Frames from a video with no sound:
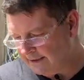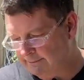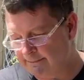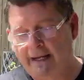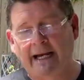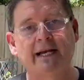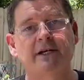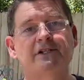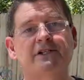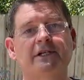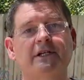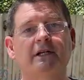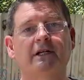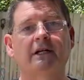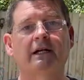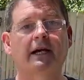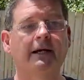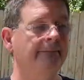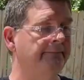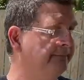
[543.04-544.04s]
get mashed in,
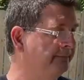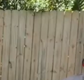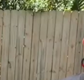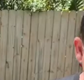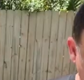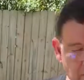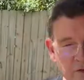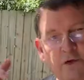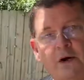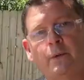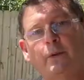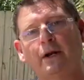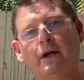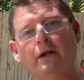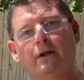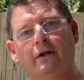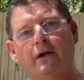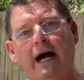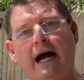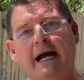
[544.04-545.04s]
okay? Also, I went a
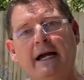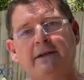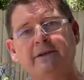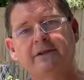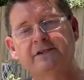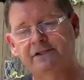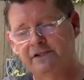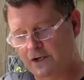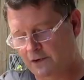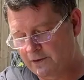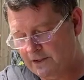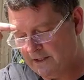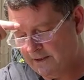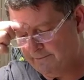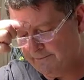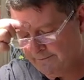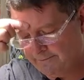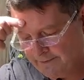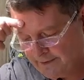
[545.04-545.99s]
little high on the sodium.